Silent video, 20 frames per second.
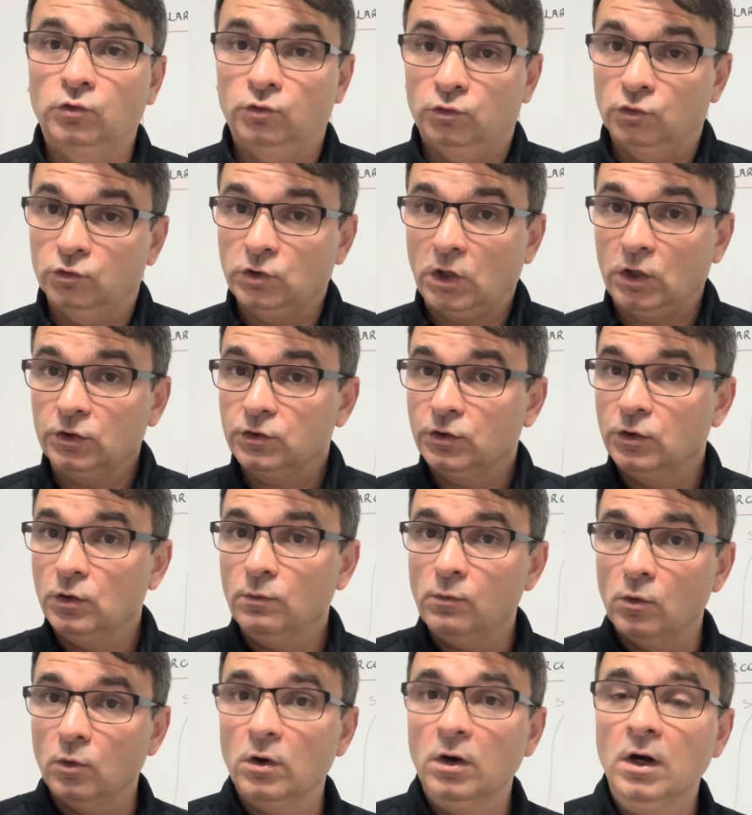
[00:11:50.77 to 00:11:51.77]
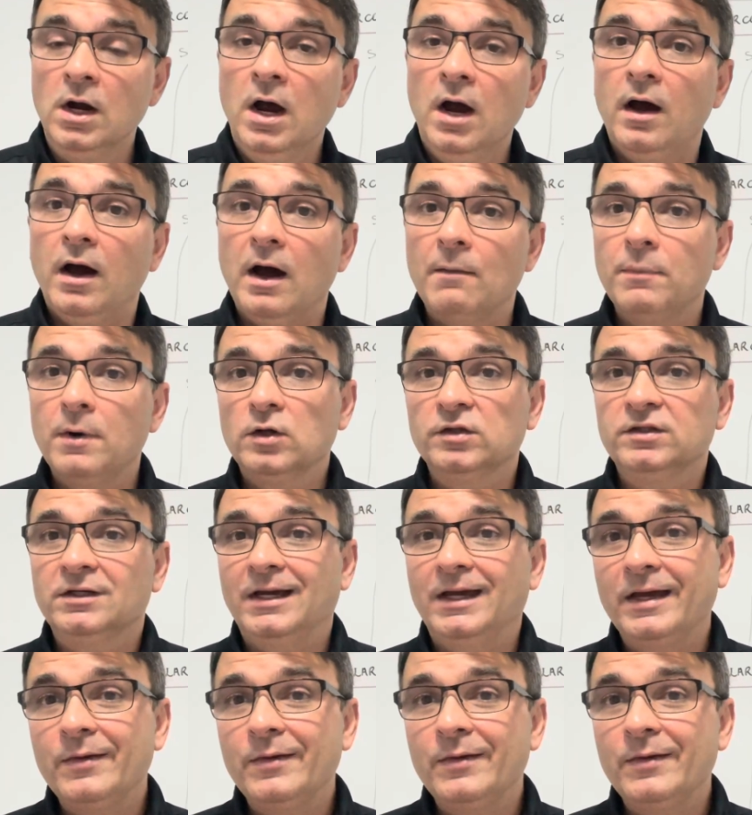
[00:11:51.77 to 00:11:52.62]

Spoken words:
talk to you more about the